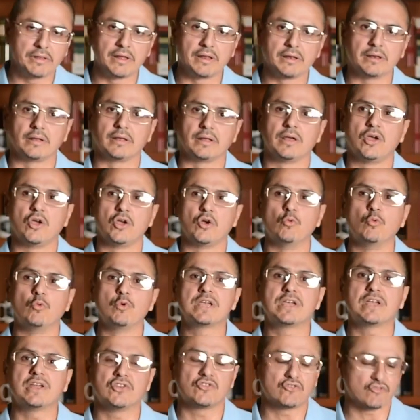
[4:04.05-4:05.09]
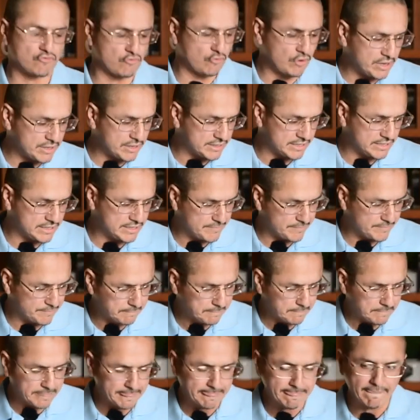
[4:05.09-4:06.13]
And we can trust him
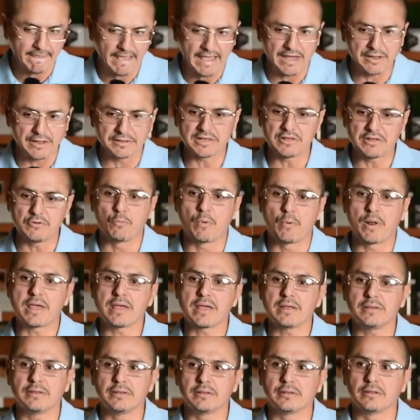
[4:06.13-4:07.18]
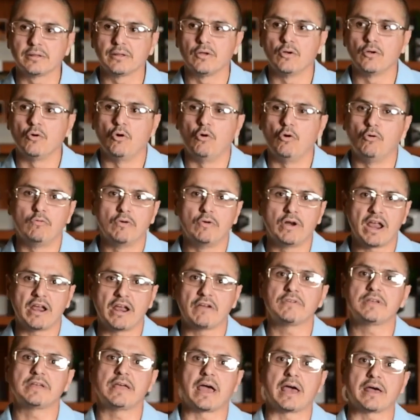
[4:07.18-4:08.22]
as he reigns over
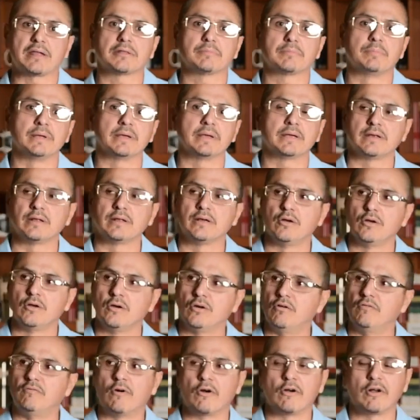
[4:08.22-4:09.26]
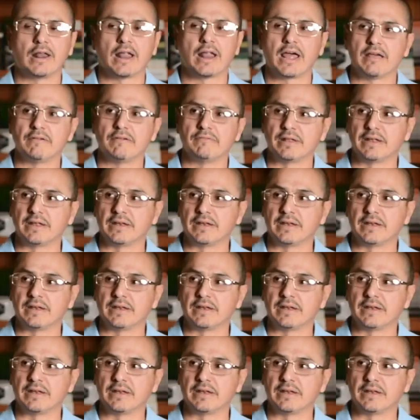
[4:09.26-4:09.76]
every aspect of our lives.